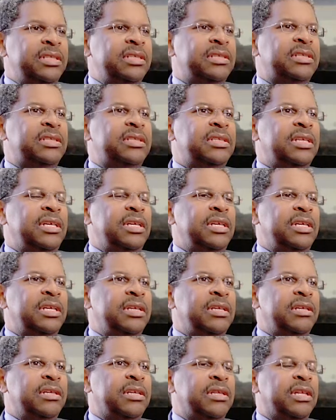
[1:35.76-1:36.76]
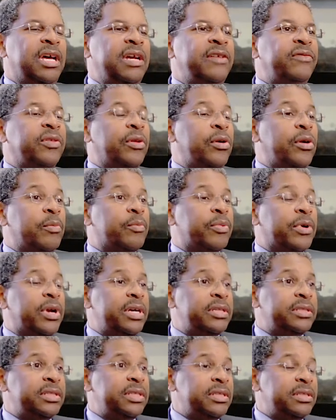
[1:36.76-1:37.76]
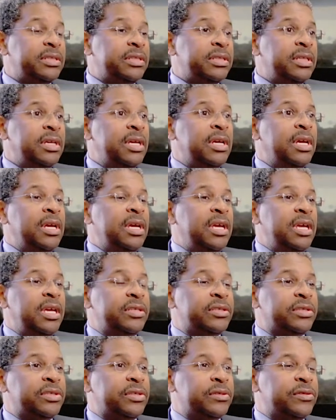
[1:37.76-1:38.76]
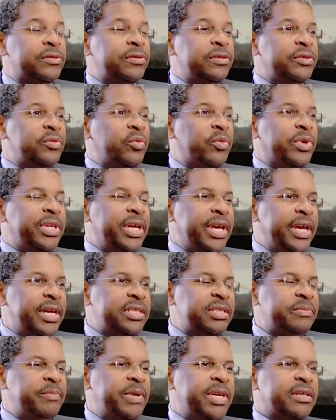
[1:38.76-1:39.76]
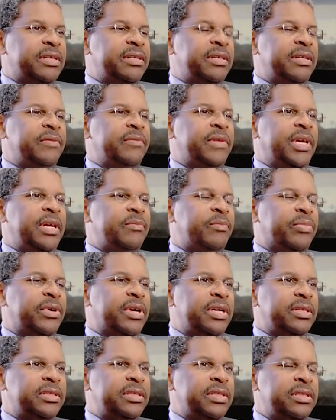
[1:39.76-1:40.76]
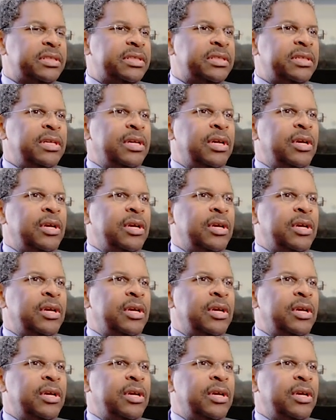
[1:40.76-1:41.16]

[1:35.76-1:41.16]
It's a lifelong process, and surgery is one aspect of that process.